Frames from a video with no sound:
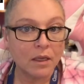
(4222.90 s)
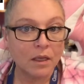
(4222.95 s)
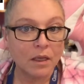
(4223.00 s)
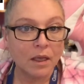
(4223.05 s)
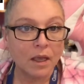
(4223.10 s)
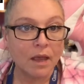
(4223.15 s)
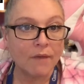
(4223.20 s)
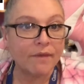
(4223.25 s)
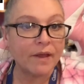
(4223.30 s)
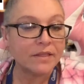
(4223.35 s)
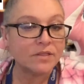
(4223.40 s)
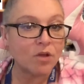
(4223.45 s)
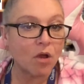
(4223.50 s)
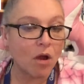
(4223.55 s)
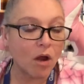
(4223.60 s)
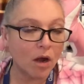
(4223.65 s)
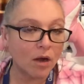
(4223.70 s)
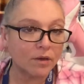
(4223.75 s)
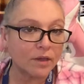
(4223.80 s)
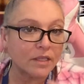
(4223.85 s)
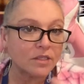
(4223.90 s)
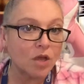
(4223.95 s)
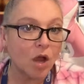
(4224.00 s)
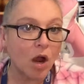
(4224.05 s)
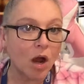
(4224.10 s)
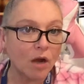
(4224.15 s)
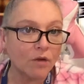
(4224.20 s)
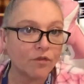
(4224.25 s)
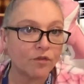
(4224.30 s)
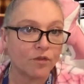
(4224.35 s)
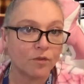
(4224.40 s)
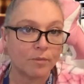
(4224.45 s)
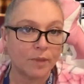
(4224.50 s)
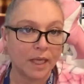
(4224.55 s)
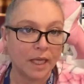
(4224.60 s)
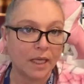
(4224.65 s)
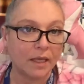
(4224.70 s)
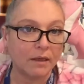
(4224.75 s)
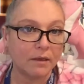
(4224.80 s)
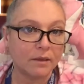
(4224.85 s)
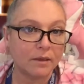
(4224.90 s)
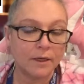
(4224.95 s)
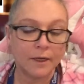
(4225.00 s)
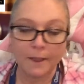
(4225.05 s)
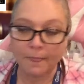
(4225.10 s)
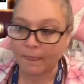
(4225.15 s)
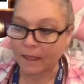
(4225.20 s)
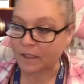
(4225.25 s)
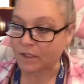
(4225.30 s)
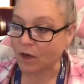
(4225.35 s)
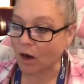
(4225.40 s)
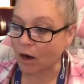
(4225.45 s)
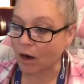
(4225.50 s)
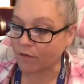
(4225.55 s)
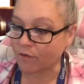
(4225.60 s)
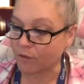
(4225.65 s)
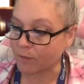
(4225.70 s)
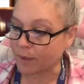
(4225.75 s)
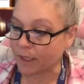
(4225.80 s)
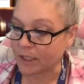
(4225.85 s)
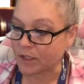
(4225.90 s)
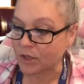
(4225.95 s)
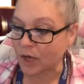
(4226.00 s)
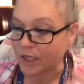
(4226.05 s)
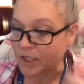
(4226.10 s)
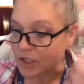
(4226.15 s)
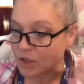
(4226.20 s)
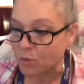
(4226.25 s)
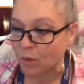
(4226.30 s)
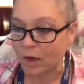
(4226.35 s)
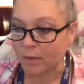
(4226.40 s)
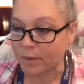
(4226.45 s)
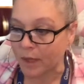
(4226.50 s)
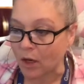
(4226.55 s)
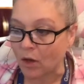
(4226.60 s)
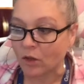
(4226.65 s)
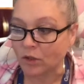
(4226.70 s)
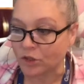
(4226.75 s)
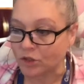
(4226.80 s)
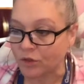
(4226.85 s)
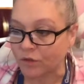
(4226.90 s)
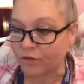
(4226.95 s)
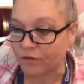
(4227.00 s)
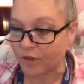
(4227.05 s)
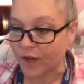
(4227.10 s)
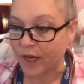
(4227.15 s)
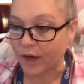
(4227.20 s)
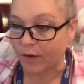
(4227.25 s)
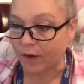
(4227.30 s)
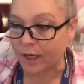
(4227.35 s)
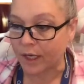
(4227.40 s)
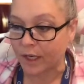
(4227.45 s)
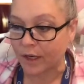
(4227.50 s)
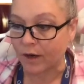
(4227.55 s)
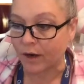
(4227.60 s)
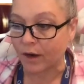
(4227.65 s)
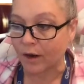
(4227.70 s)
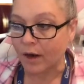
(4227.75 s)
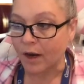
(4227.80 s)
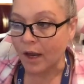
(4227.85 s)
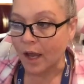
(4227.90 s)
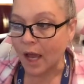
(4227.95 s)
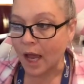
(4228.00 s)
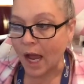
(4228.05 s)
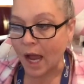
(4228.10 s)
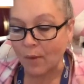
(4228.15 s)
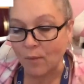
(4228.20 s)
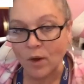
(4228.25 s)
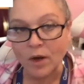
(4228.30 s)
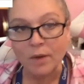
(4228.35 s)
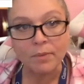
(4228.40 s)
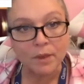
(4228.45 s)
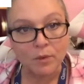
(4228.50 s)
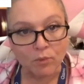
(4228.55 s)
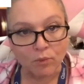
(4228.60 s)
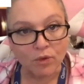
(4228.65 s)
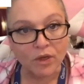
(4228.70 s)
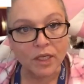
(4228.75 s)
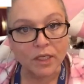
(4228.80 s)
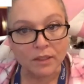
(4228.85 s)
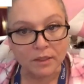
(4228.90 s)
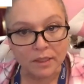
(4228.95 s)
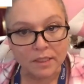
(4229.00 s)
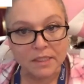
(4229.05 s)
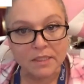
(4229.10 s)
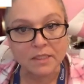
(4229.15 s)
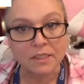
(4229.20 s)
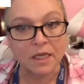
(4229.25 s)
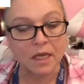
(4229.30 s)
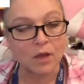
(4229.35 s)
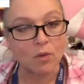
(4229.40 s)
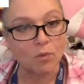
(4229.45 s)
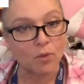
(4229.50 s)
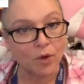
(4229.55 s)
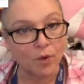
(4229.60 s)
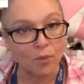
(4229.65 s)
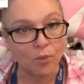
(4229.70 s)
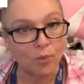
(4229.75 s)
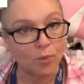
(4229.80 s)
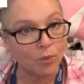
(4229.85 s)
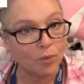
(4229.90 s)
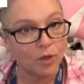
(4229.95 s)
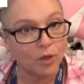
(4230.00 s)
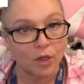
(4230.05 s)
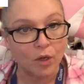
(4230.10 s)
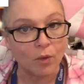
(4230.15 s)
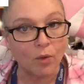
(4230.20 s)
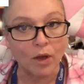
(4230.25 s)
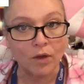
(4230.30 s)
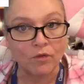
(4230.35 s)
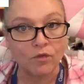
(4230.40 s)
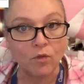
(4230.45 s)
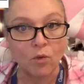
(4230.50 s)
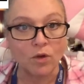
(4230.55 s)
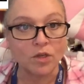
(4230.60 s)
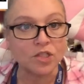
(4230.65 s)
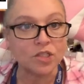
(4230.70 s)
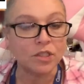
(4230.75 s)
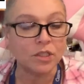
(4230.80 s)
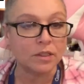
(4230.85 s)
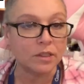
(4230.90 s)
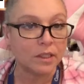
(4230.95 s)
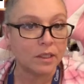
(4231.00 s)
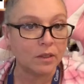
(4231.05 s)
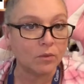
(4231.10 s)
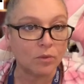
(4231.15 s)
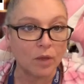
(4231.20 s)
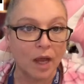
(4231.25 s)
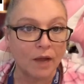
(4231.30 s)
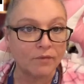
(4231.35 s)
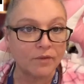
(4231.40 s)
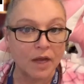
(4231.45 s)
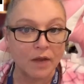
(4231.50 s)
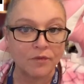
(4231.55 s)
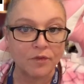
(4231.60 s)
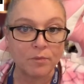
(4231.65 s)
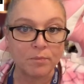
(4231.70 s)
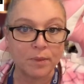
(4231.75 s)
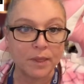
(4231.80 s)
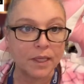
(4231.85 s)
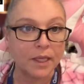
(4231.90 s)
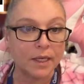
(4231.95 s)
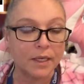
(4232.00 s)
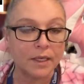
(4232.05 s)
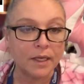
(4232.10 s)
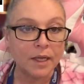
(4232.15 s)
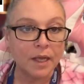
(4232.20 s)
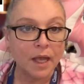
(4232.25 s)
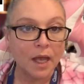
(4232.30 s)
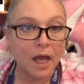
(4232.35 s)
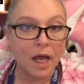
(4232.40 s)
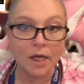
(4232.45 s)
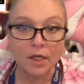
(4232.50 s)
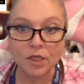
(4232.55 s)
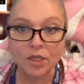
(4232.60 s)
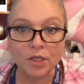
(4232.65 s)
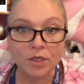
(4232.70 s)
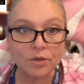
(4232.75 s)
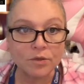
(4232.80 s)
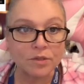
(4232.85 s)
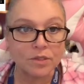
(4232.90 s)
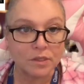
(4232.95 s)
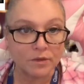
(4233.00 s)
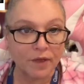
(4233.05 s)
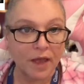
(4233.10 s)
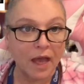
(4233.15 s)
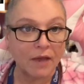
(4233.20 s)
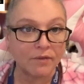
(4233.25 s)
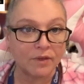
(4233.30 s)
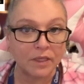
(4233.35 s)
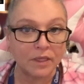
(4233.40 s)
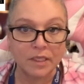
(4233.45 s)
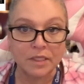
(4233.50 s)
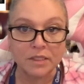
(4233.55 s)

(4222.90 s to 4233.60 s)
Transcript: And that's hard. That's hard for me. That's hard for me. So I just want to be ultra fair here. I want to be realistic. You know, unfortunately, I've never been accused of having